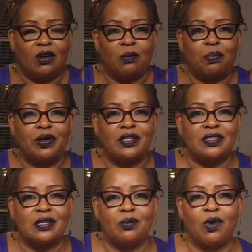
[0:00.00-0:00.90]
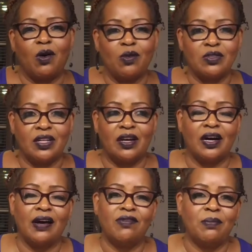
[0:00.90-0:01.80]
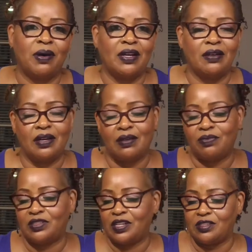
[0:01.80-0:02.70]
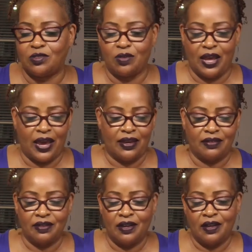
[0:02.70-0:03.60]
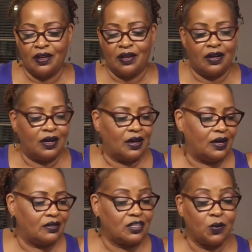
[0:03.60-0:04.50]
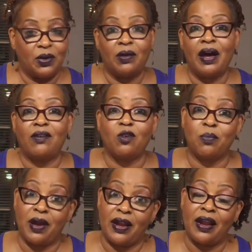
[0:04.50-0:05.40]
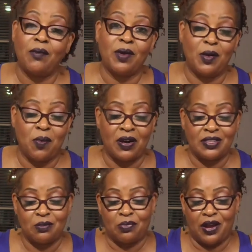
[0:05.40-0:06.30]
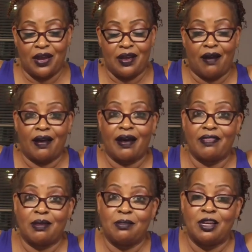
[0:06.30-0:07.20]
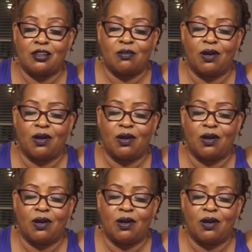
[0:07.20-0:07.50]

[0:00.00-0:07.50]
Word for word: gonna put some rolls in the oven, but it was just too late. So we don't have no bread, and I really wanted some bread, y'all. I got them yeast